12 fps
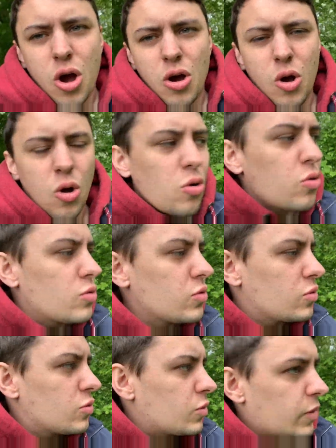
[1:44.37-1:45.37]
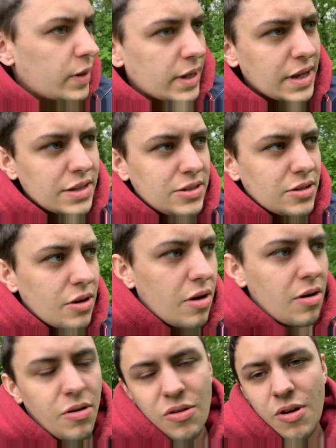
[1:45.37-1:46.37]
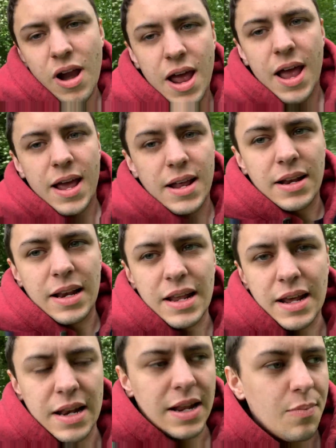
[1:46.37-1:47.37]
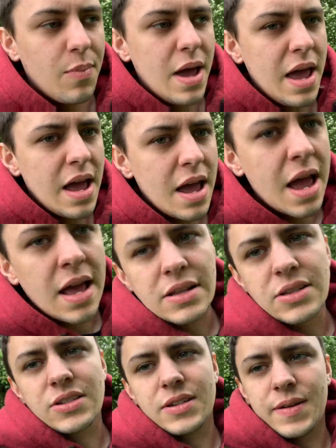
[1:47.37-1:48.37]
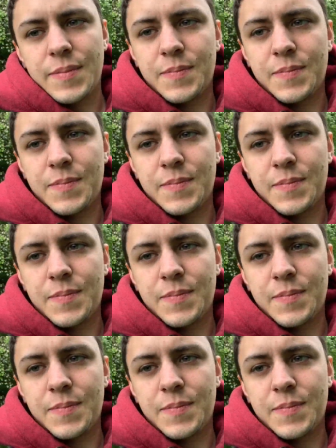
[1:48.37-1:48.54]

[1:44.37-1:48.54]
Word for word: Oh, it's alright. Lily Pads.